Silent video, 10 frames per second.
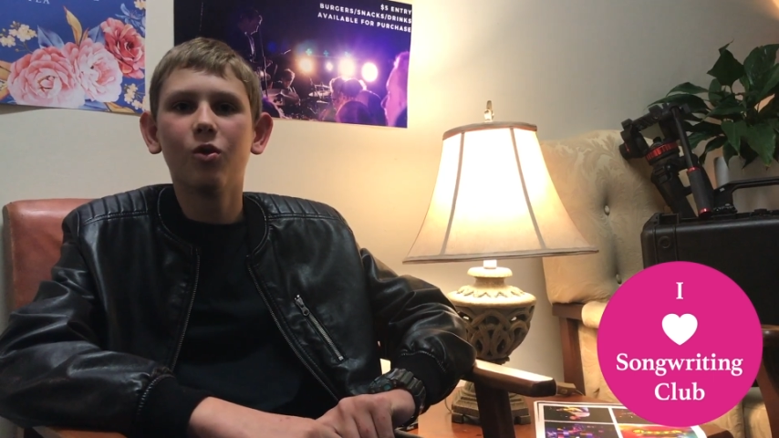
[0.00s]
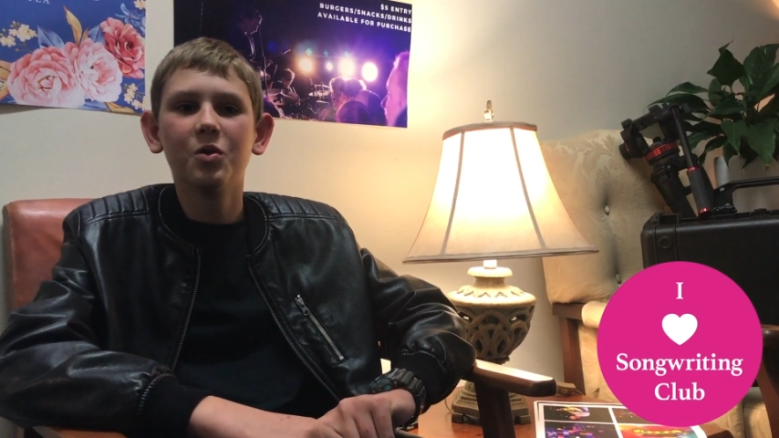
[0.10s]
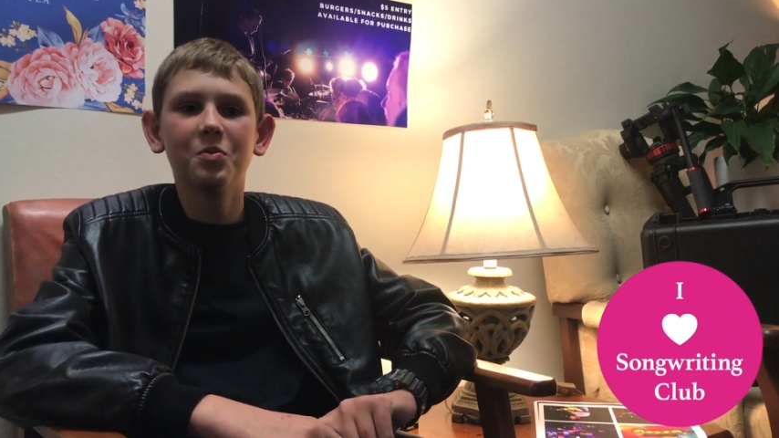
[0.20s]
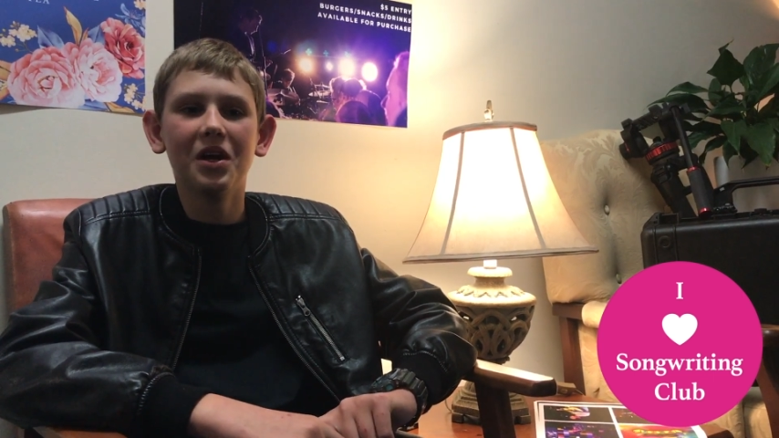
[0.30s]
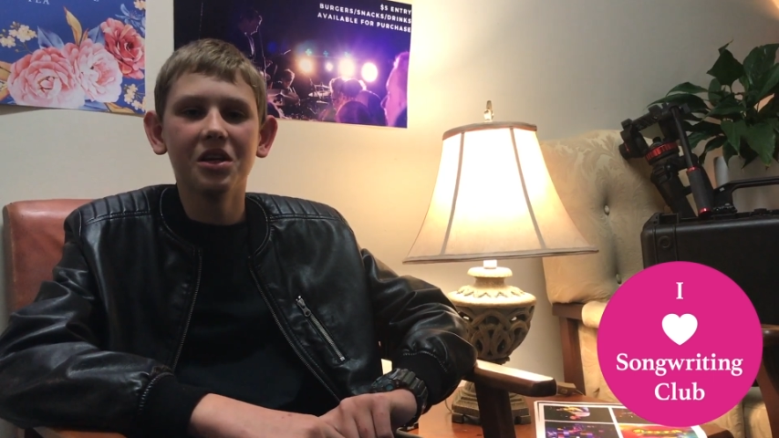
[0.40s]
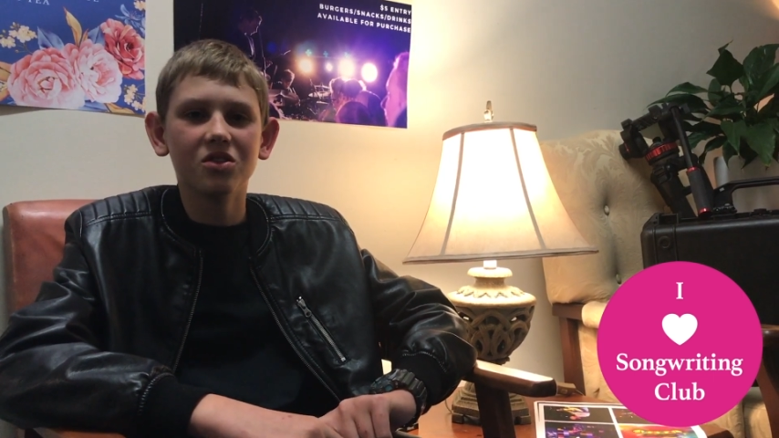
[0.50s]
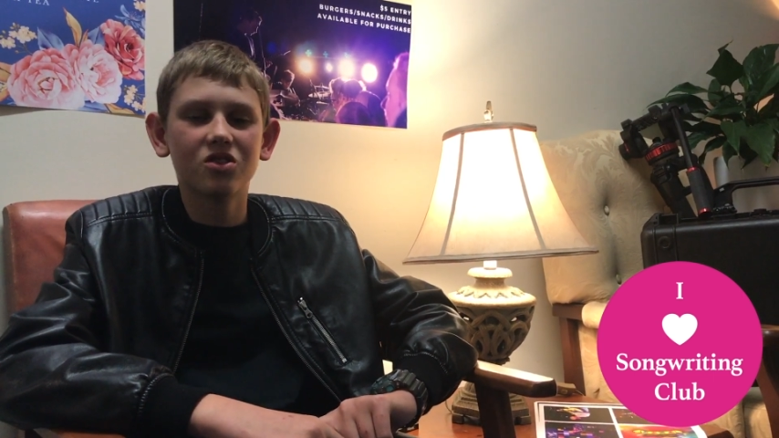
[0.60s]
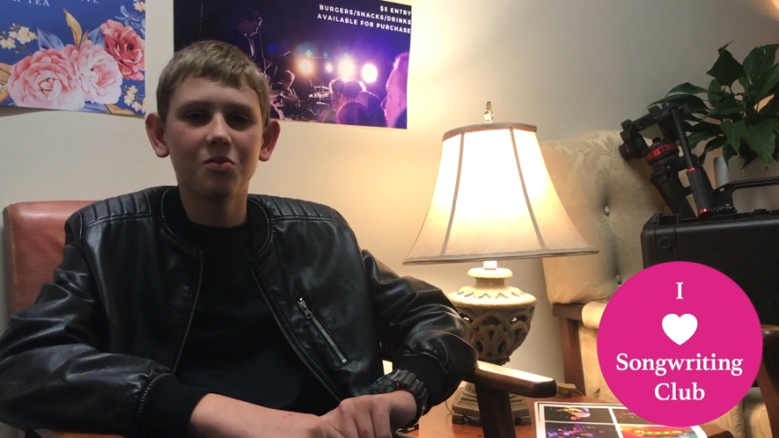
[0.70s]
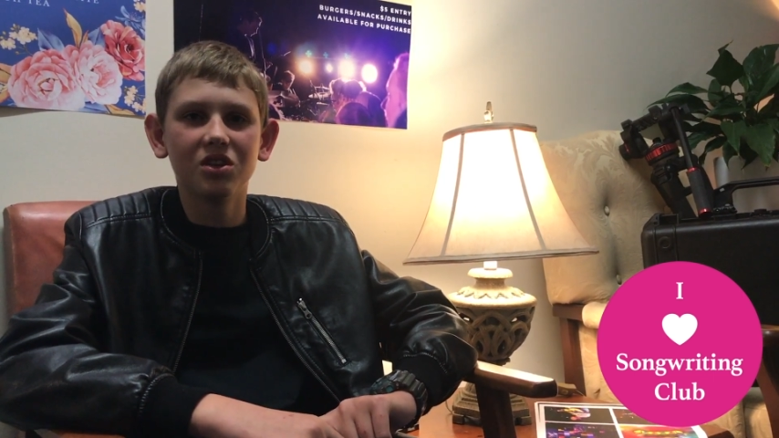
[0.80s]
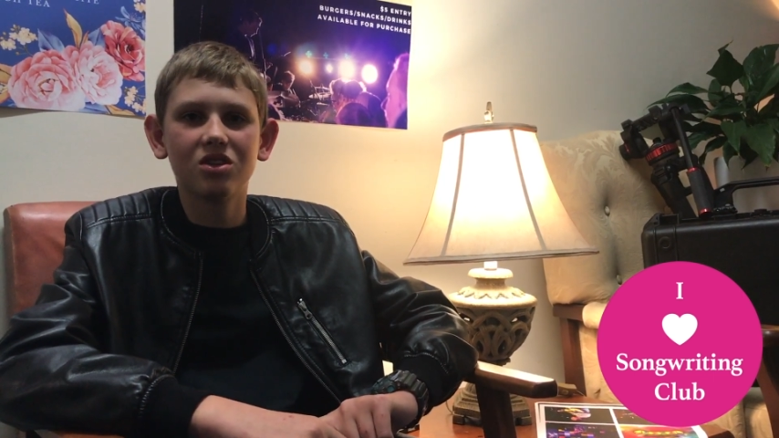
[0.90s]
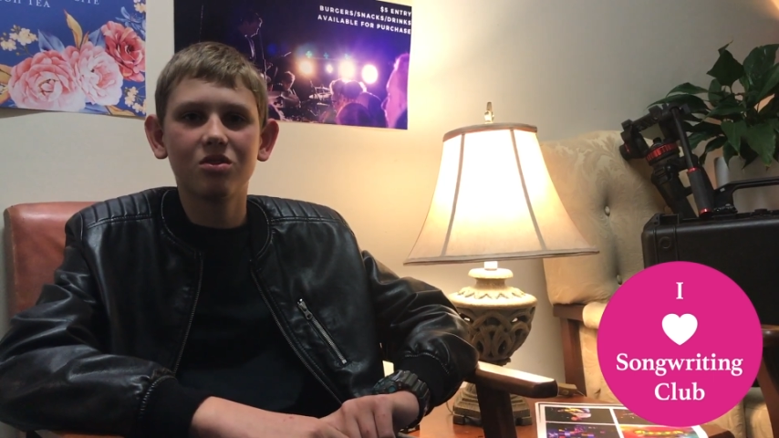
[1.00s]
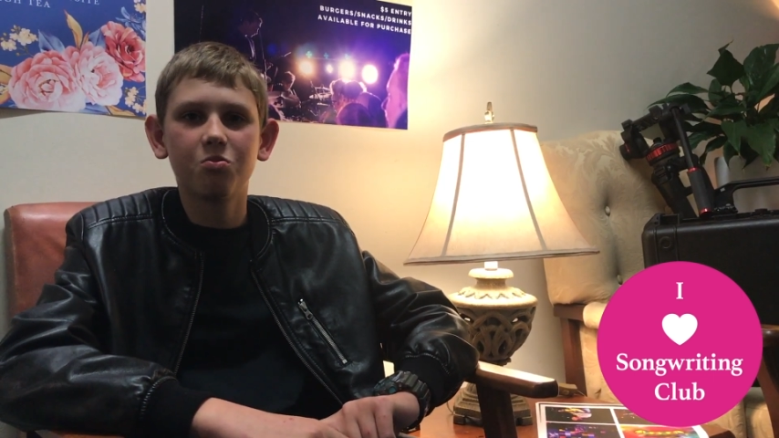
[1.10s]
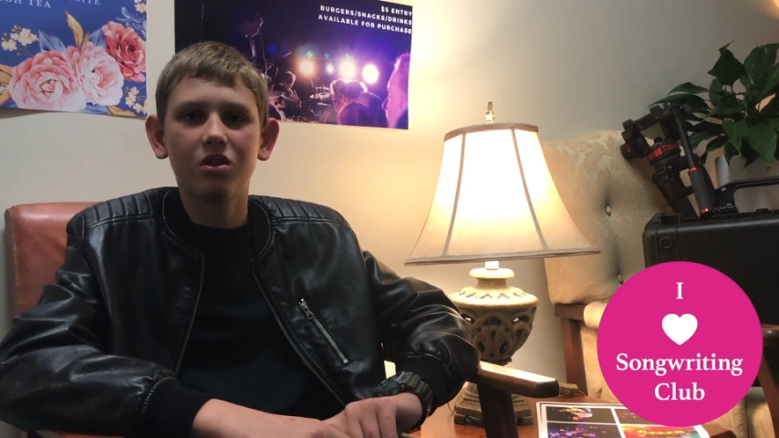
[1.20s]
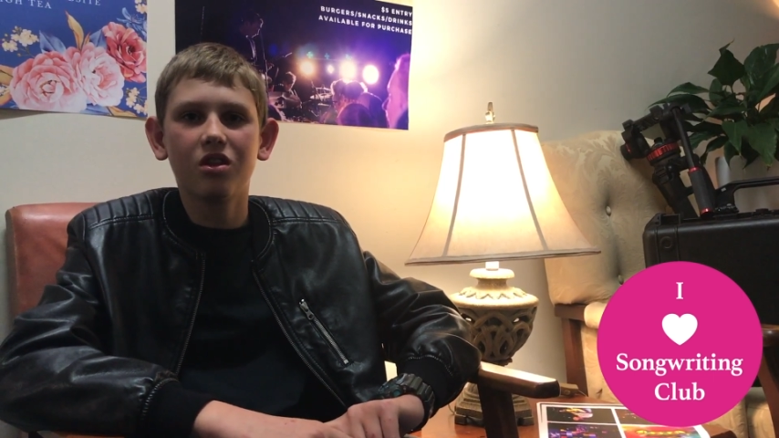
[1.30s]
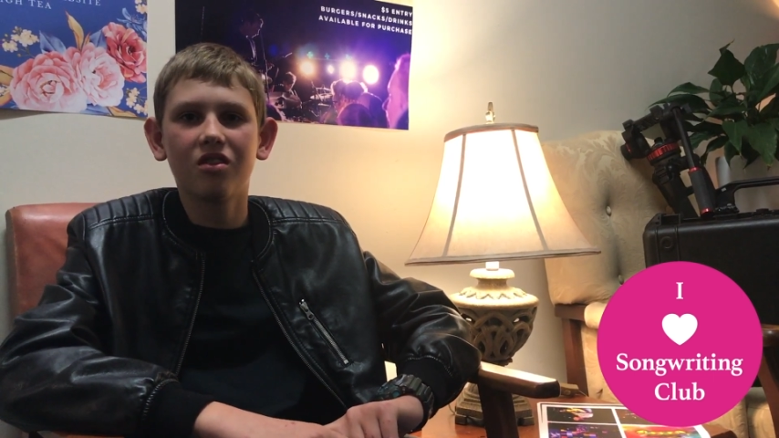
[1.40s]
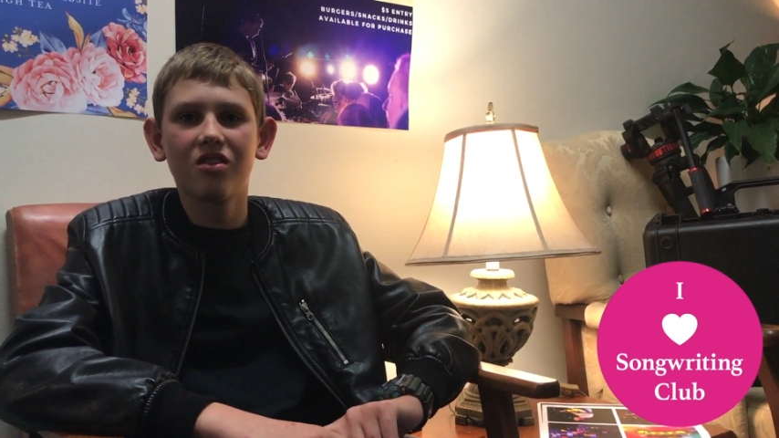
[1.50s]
all of my instruments with the